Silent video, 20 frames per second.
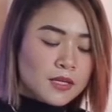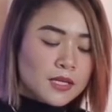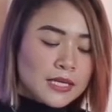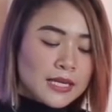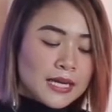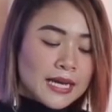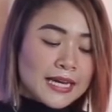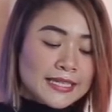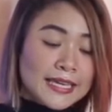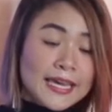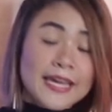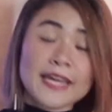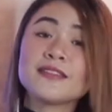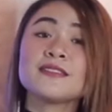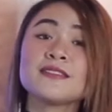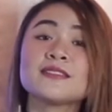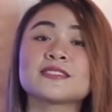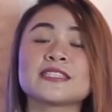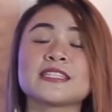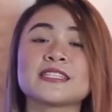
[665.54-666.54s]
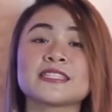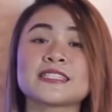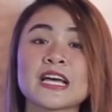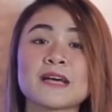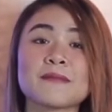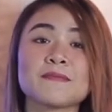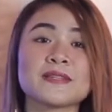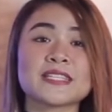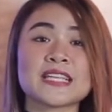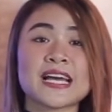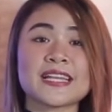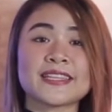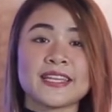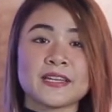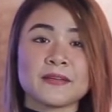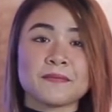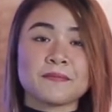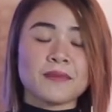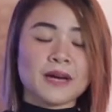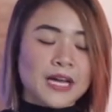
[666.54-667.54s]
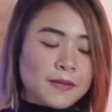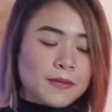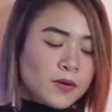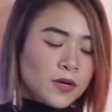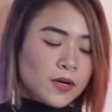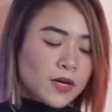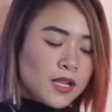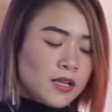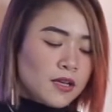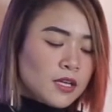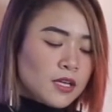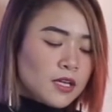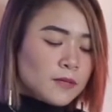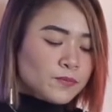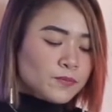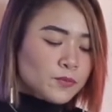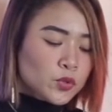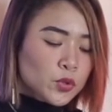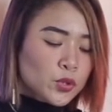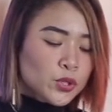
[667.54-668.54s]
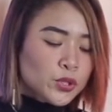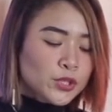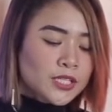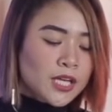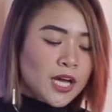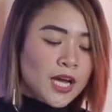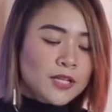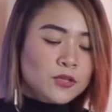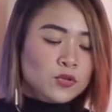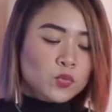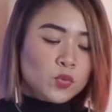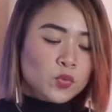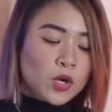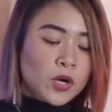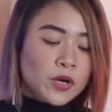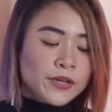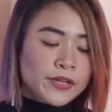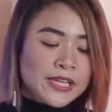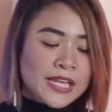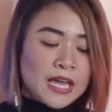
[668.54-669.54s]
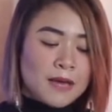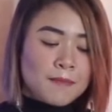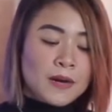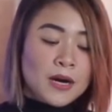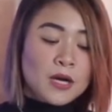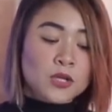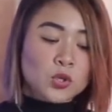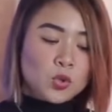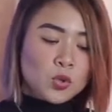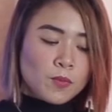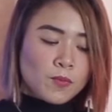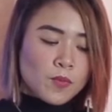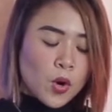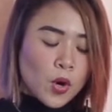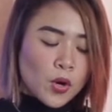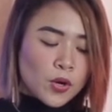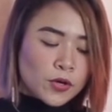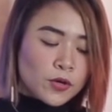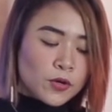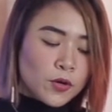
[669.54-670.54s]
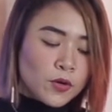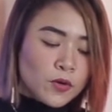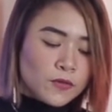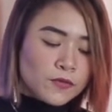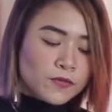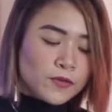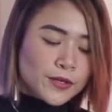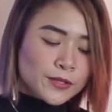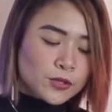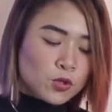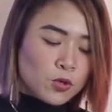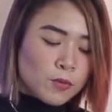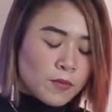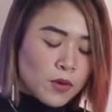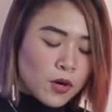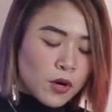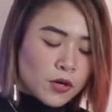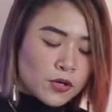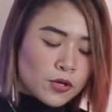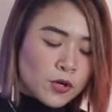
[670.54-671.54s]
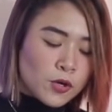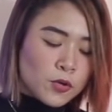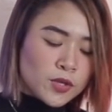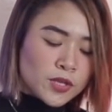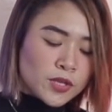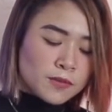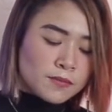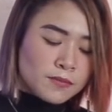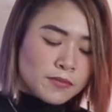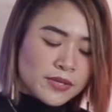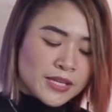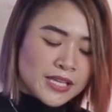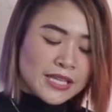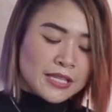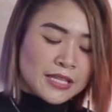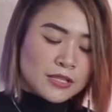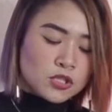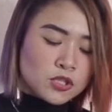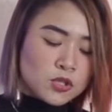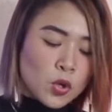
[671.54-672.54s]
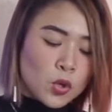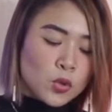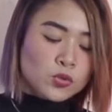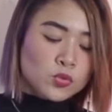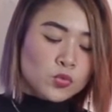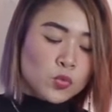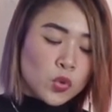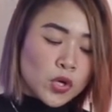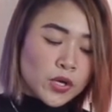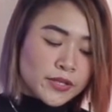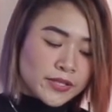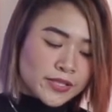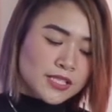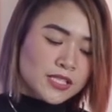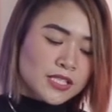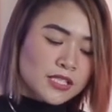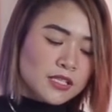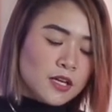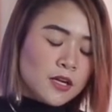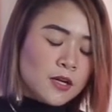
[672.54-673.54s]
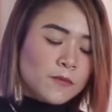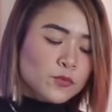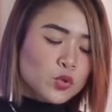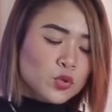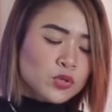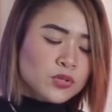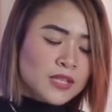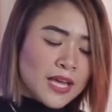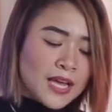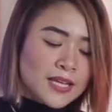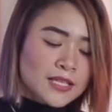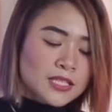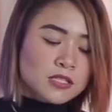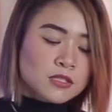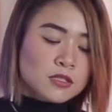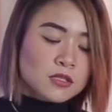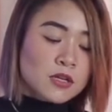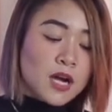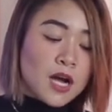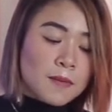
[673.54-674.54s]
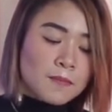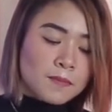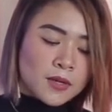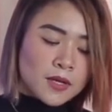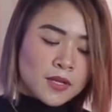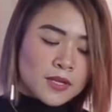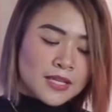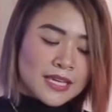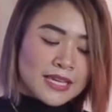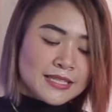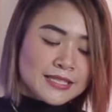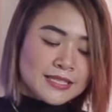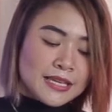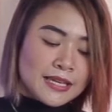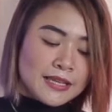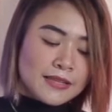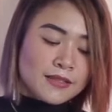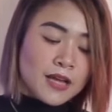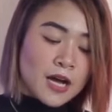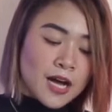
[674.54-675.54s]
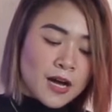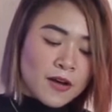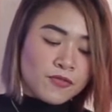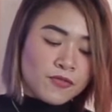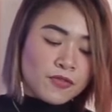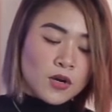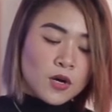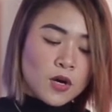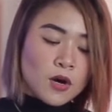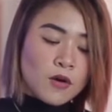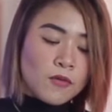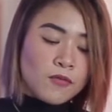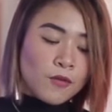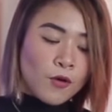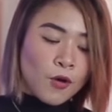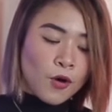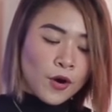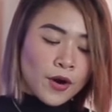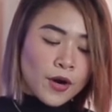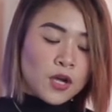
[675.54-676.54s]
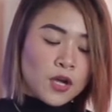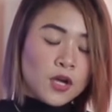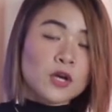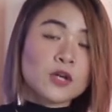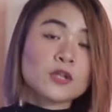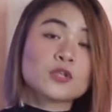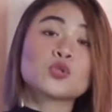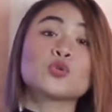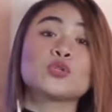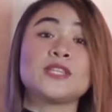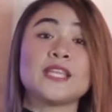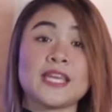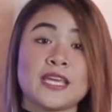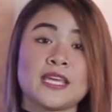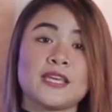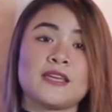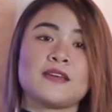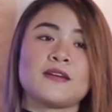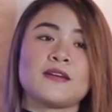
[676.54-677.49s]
again, sinasabi sa atin ng Bible, do not worry about tomorrow, for tomorrow will bring its own worries. Today's trouble is enough for today.